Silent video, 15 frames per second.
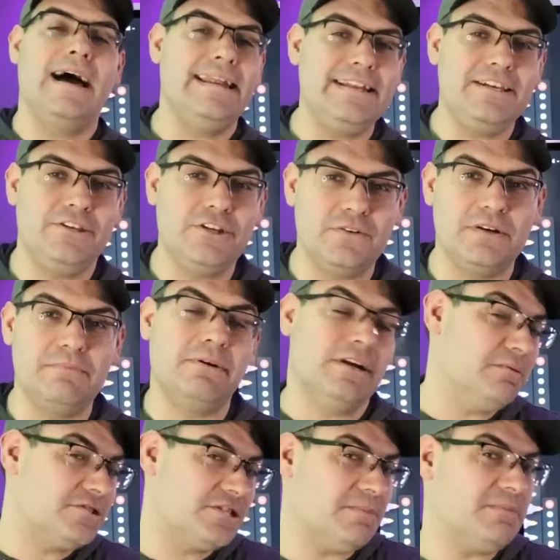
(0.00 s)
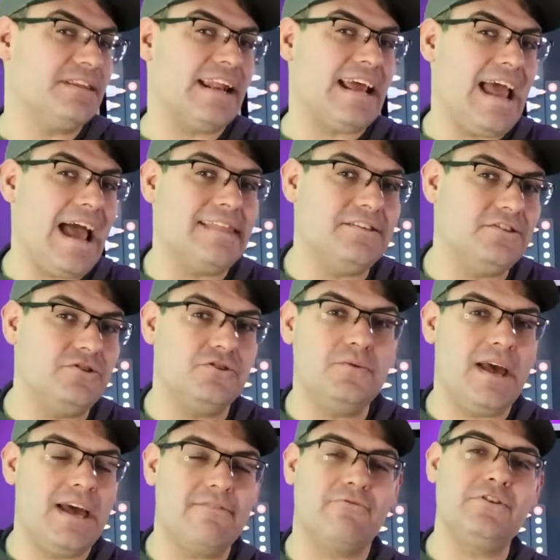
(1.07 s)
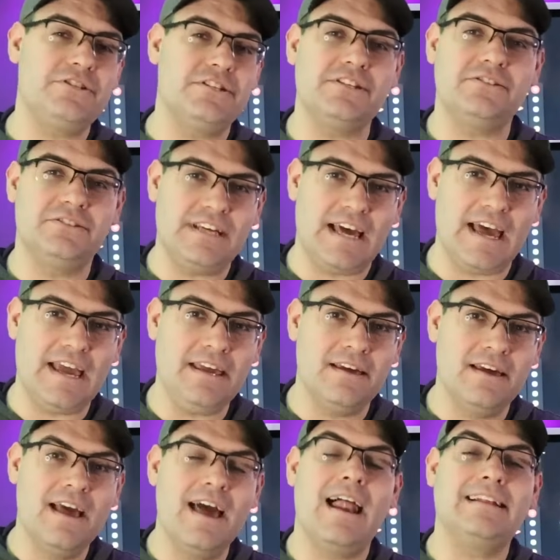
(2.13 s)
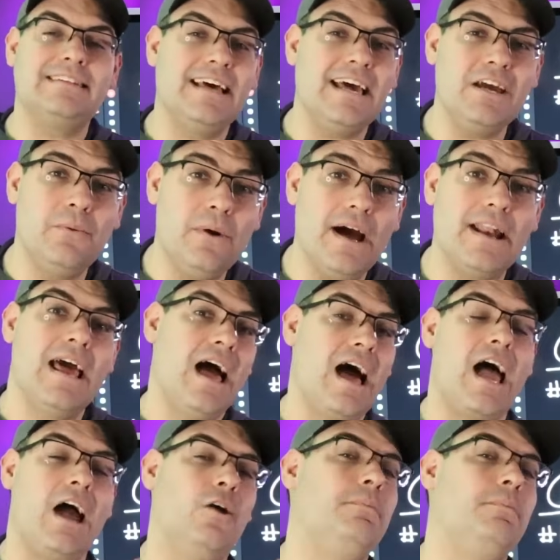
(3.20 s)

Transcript: I didn't do it, but it was something that I had to do every single day. I'll tell you what, I